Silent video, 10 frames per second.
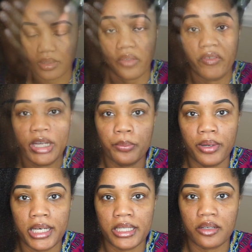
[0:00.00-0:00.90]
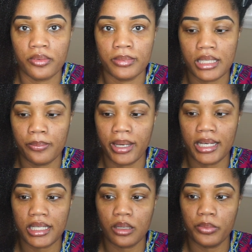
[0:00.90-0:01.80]
The final product from
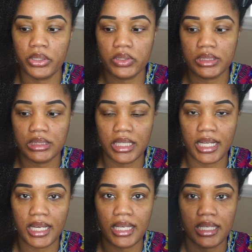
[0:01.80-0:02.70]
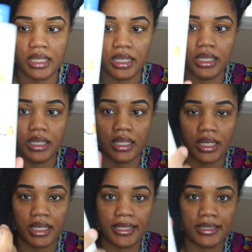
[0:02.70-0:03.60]
LottaBody I'll be using today
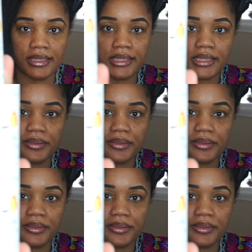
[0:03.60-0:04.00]
is